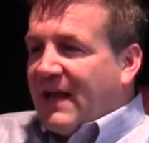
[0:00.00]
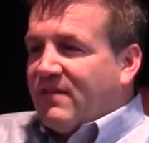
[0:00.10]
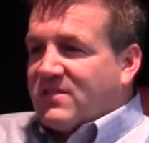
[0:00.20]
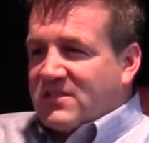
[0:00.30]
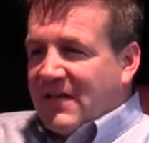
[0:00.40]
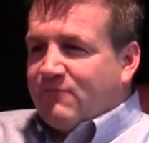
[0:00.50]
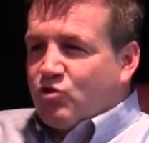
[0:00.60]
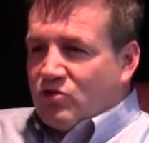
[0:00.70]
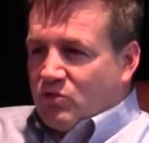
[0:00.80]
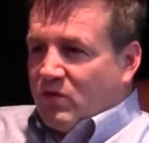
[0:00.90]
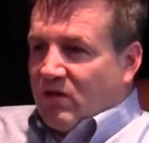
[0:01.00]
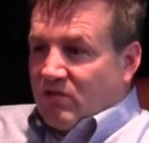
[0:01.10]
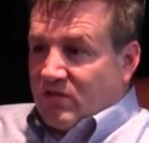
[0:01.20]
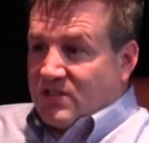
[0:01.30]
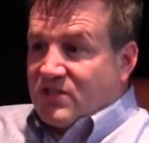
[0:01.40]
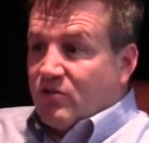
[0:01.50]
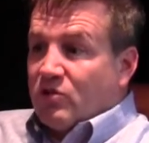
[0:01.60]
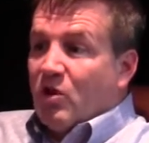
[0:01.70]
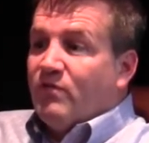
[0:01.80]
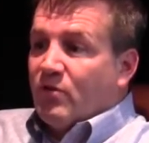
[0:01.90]
In the state of Georgia, we are
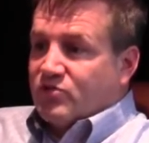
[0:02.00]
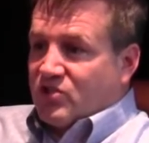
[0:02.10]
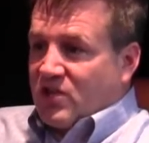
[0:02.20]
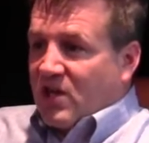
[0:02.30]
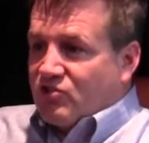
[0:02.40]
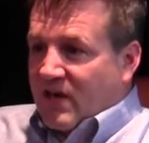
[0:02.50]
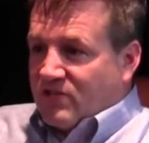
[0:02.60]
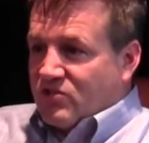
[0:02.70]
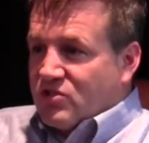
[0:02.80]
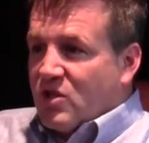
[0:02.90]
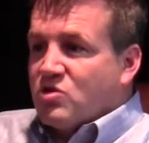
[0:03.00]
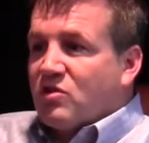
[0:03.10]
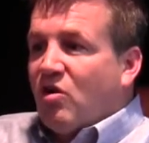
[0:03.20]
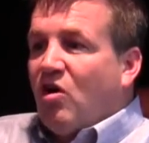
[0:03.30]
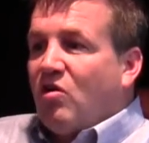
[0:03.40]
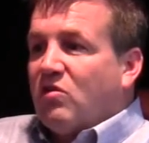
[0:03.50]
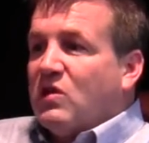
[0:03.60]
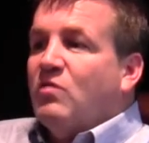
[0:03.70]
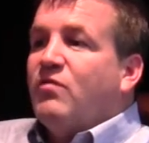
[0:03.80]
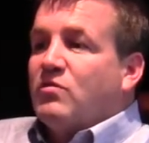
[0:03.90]
considered low voltage contractors. Those are all
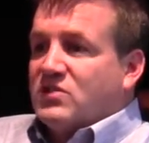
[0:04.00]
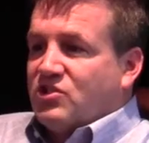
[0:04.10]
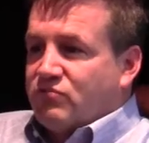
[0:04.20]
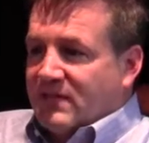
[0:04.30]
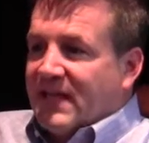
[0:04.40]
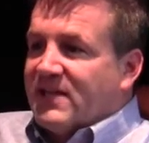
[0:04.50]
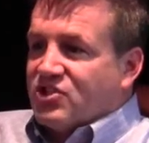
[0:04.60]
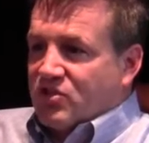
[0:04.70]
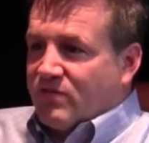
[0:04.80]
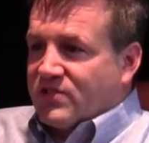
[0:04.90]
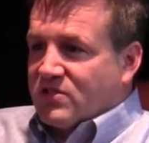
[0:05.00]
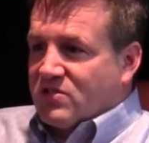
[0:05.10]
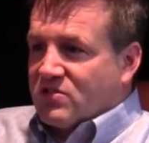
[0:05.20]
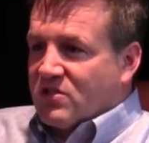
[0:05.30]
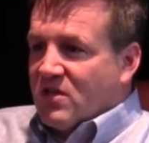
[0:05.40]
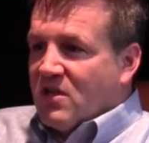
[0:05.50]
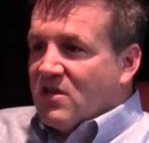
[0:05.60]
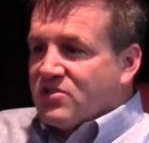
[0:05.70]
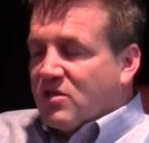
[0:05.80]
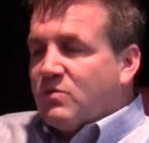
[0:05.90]
low voltage related services.
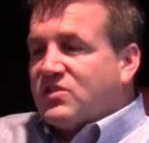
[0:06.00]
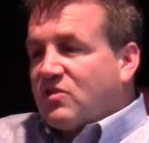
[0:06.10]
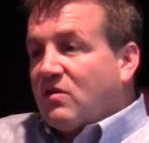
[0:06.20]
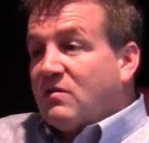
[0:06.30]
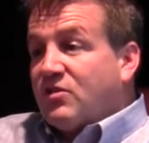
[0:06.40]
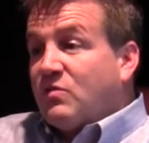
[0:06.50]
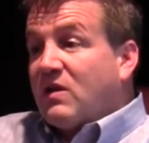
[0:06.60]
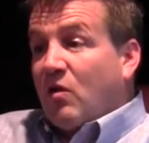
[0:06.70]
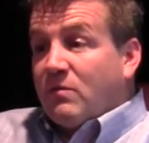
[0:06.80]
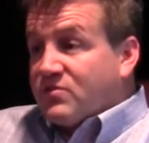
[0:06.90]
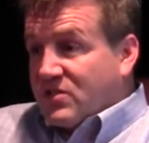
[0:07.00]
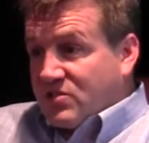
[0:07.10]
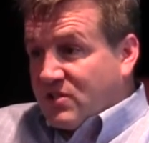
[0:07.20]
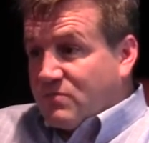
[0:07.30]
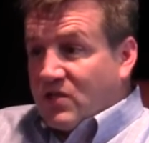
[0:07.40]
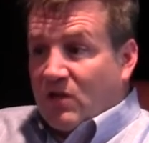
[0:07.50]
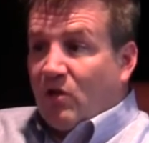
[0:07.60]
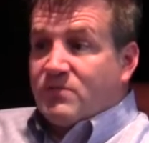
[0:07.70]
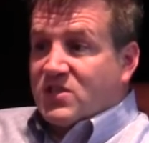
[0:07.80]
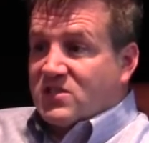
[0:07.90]
So we started doing alarm systems and
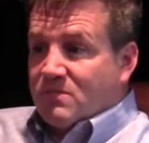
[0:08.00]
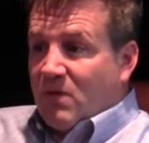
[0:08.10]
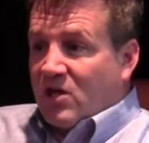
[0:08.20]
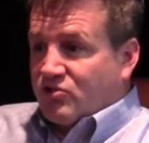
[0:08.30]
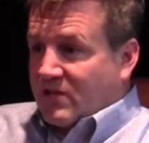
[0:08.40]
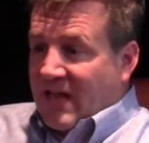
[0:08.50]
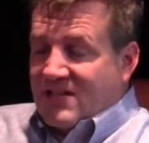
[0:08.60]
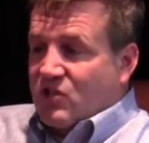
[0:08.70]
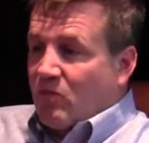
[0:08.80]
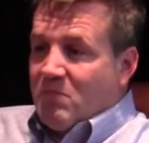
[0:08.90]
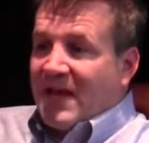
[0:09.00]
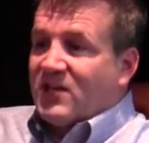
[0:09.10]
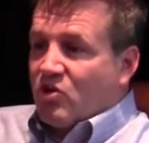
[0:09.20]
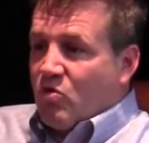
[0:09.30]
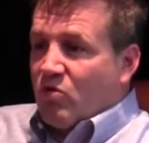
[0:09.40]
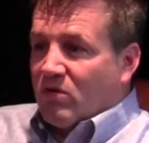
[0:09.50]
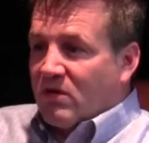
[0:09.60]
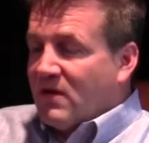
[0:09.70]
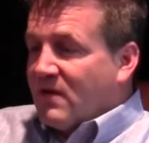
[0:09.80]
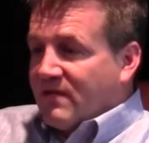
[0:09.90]
alarm system monitoring. That is our main
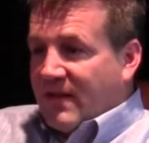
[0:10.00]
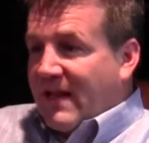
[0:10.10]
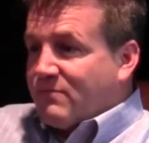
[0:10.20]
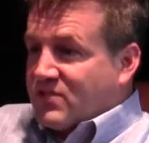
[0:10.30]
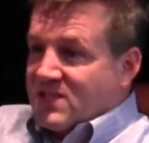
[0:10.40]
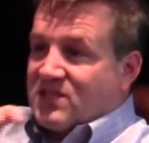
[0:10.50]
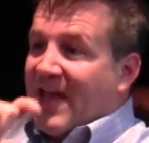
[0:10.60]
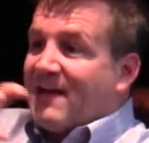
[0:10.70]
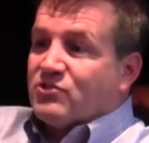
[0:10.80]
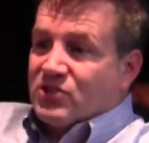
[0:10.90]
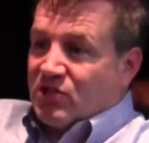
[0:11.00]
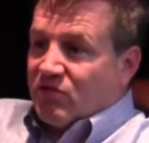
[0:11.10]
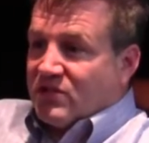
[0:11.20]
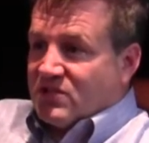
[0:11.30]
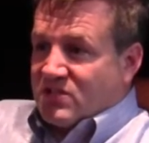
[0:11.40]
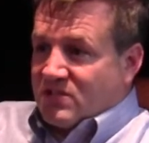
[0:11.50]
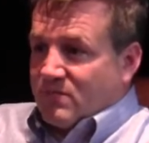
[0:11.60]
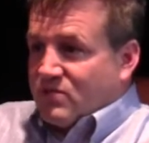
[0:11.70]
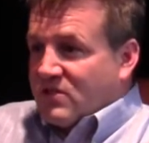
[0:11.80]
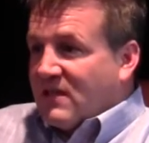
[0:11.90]
core. The name says LOUD Security
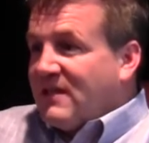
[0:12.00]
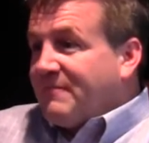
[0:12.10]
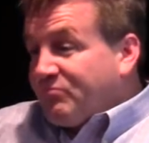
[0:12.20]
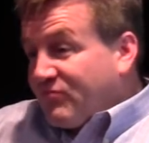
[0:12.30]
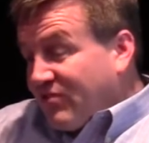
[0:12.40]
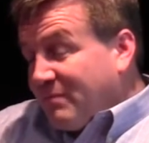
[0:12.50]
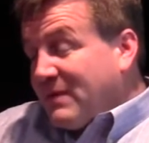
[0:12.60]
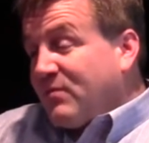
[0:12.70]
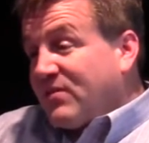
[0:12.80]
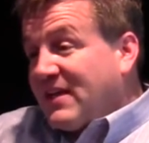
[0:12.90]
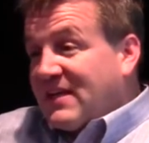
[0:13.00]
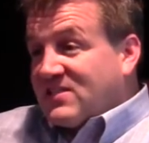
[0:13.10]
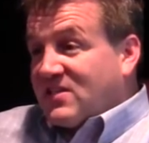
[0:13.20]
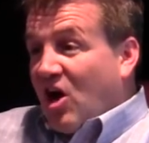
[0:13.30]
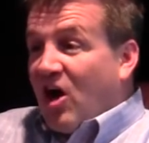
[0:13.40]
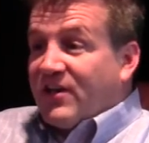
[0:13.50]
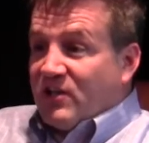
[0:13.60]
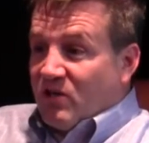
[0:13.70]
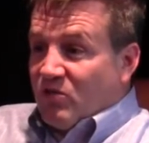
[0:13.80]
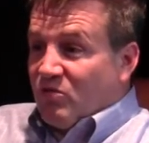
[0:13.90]
Systems. Some people think it's
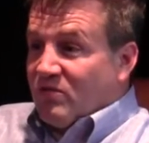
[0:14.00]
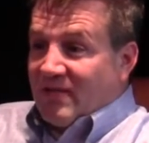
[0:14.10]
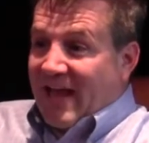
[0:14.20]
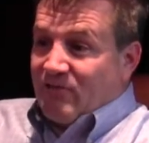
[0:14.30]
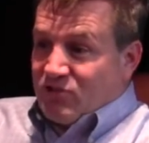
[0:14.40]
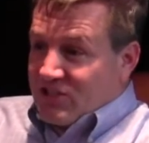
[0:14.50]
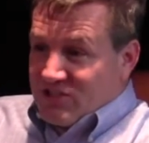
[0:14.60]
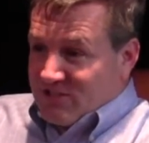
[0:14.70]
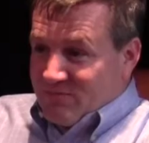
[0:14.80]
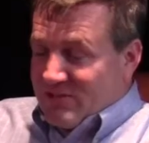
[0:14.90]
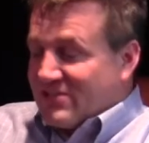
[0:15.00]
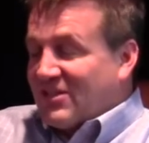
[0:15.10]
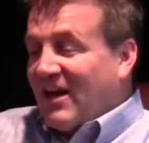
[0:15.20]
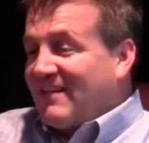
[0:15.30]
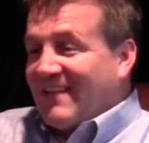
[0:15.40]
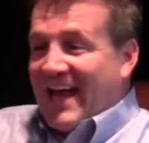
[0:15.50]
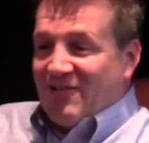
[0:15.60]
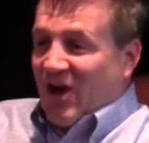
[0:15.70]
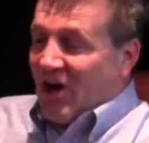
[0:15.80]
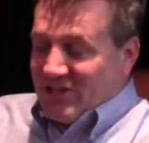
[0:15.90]
audio loud systems. It's not
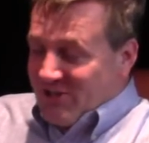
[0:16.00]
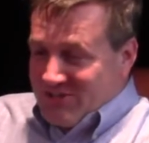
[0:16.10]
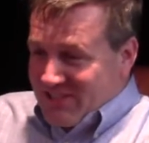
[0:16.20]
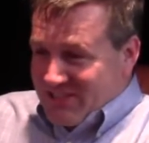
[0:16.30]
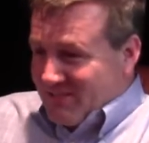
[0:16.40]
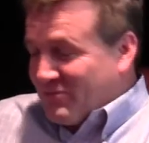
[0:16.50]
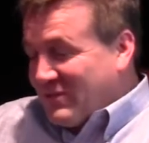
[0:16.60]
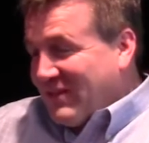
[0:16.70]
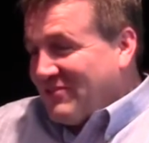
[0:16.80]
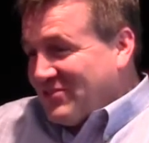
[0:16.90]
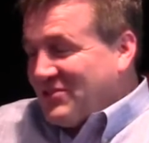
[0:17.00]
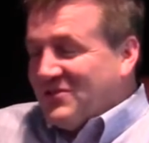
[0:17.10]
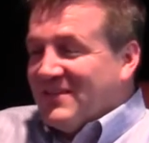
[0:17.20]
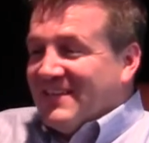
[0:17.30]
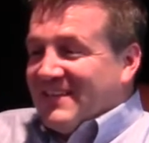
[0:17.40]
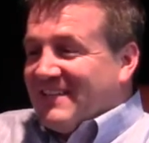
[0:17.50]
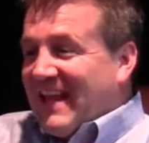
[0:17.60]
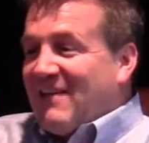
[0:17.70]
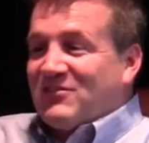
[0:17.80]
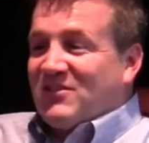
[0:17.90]
loud audio systems. We don't do
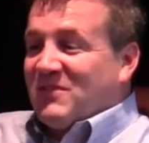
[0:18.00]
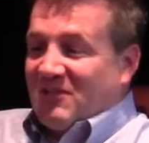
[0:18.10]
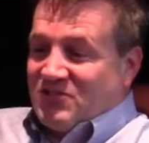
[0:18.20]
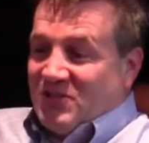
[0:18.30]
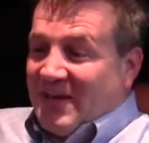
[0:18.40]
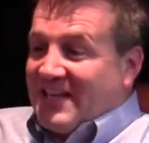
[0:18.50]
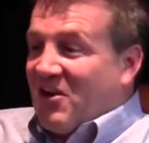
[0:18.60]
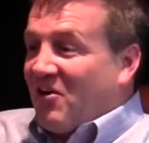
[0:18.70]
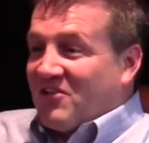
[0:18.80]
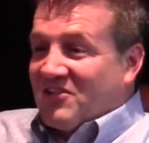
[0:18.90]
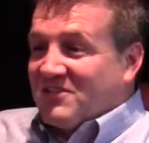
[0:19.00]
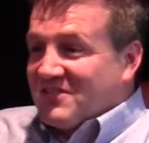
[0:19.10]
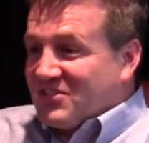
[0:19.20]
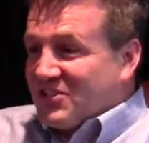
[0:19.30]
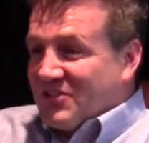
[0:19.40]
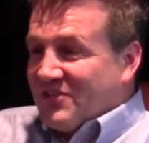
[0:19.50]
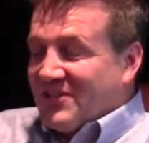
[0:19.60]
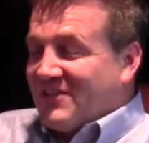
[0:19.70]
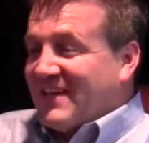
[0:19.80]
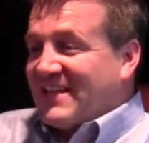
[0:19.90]
loud, we don't do any car
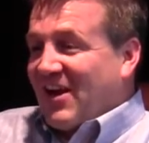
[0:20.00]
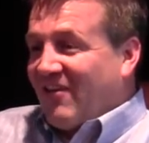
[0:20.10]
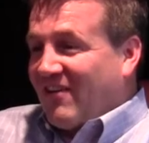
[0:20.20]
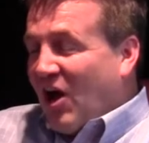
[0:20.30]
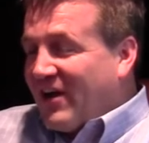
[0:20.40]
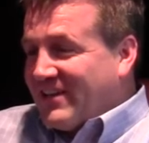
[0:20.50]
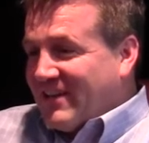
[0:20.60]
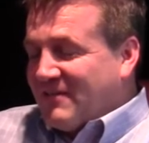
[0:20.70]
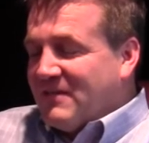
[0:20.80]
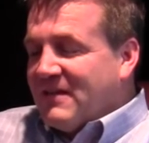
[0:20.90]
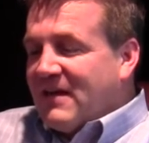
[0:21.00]
security or any car audio.